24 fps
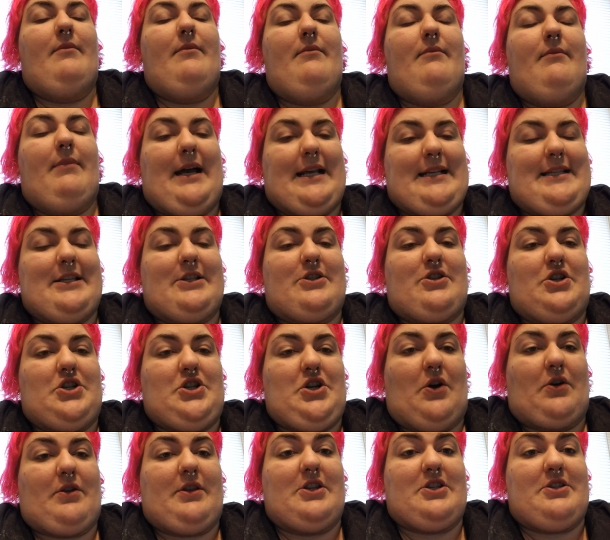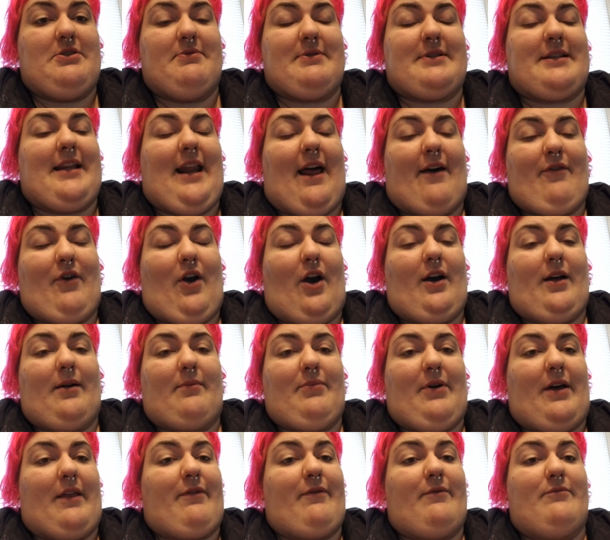My sister joked that she was going to have garlic
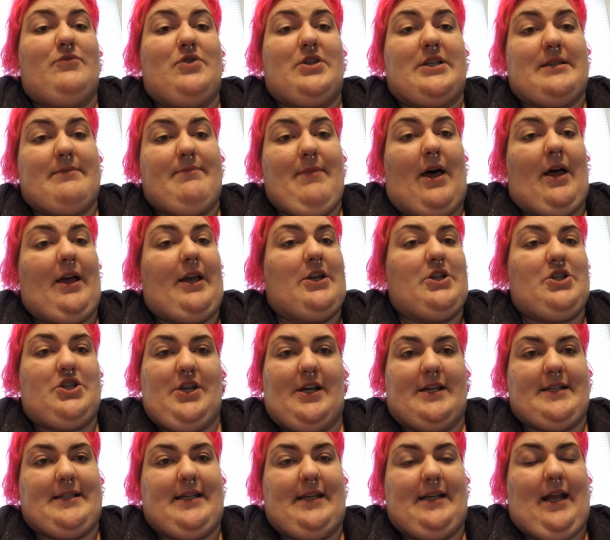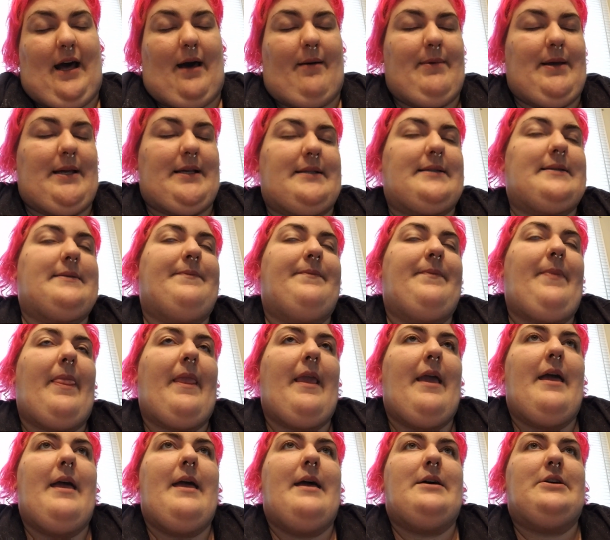breath from just smelling it. She doesn't eat hummus.
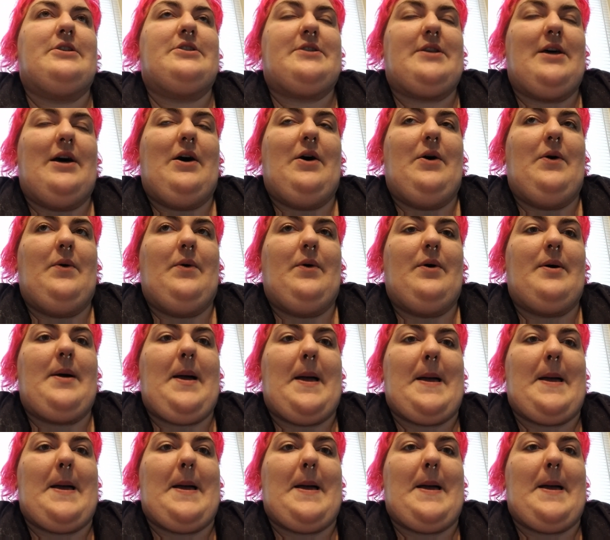So